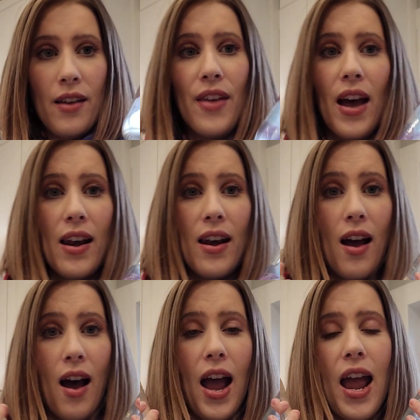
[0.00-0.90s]
that
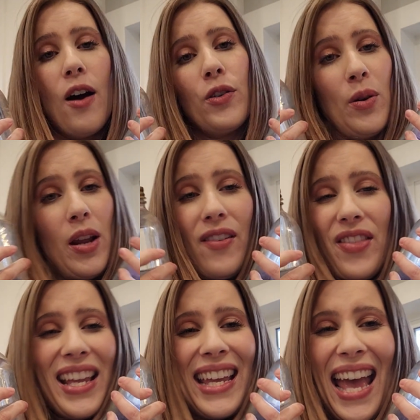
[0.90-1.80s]
don't have
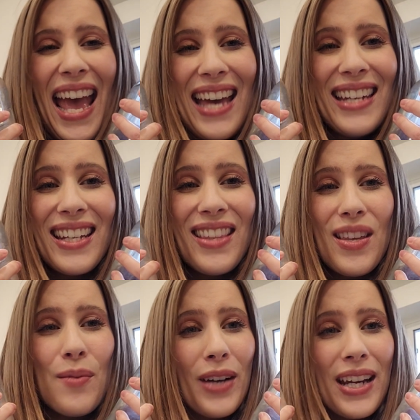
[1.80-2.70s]
anything canned in
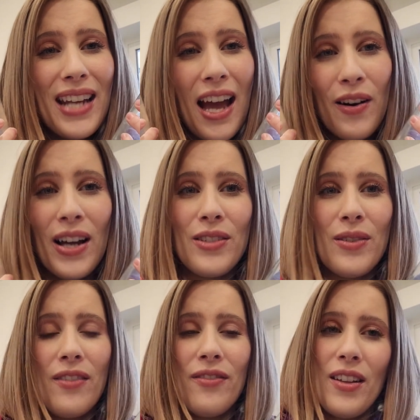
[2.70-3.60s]
them right now. I do
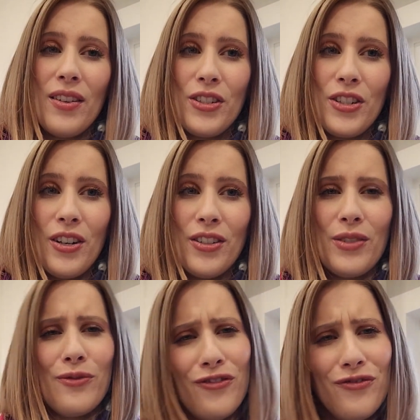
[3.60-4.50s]
have other jars
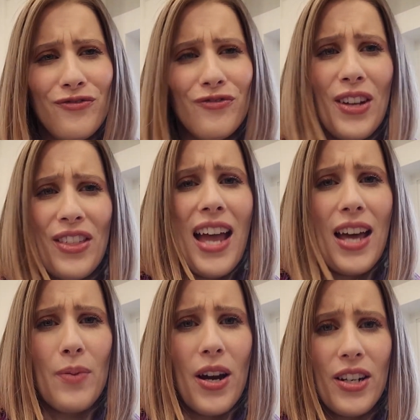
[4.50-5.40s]
with
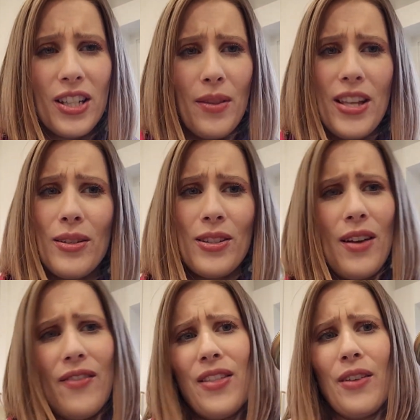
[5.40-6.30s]
canned products, so these ones don't
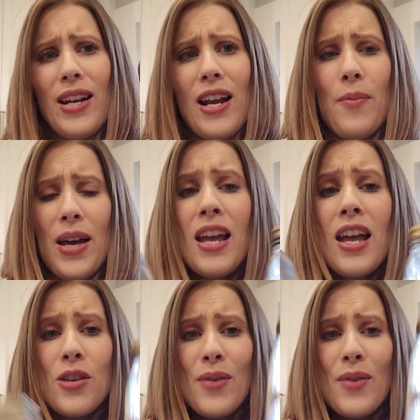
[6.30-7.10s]
have anything right now, but you